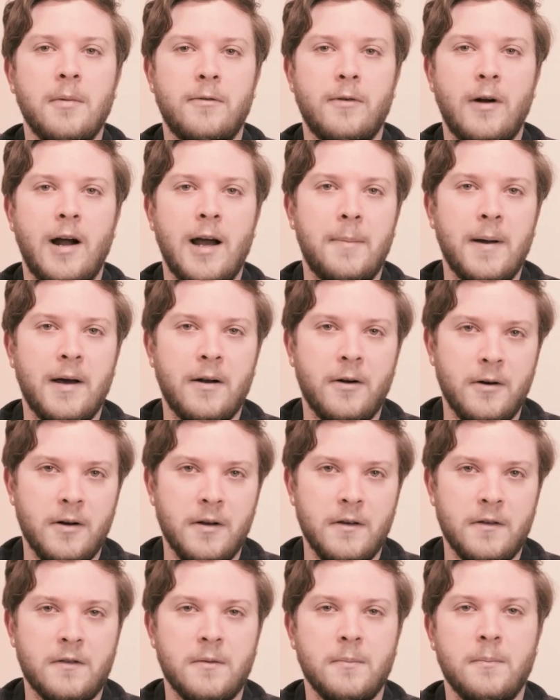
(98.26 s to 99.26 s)
but for iPad
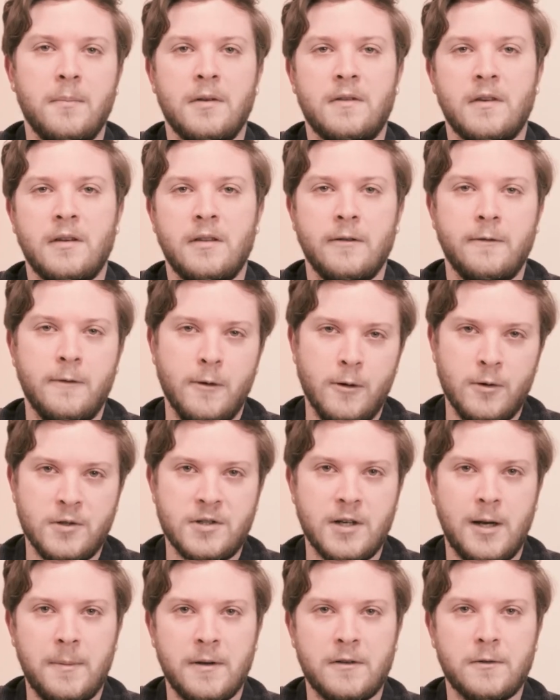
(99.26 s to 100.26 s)
artists missing the
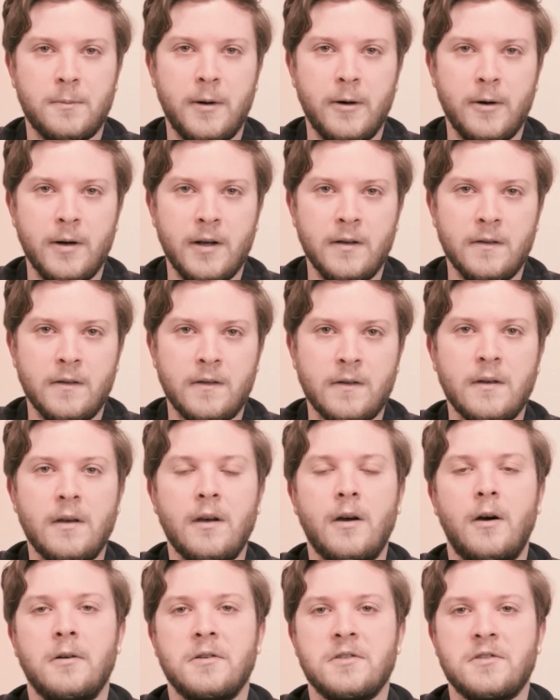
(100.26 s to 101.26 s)
Photoshop experience,
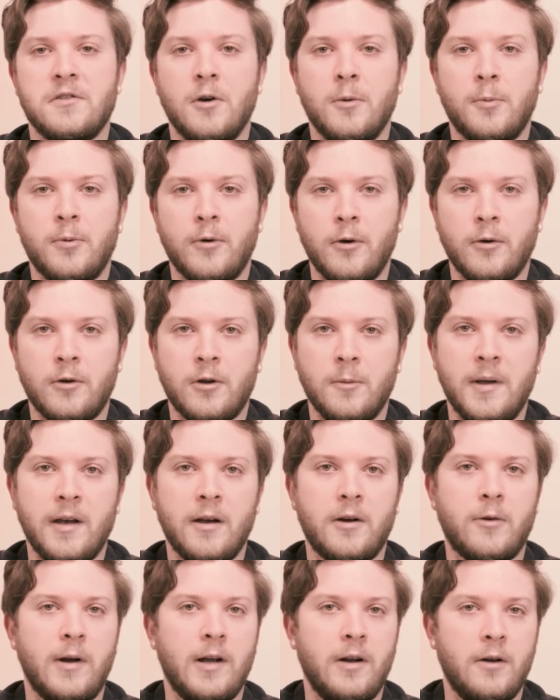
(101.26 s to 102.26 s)
Artstudio Pro could be a
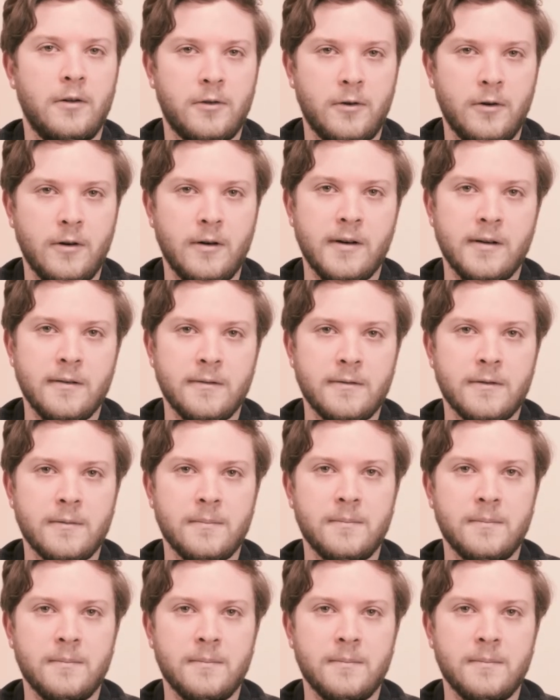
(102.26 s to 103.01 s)
great alternative.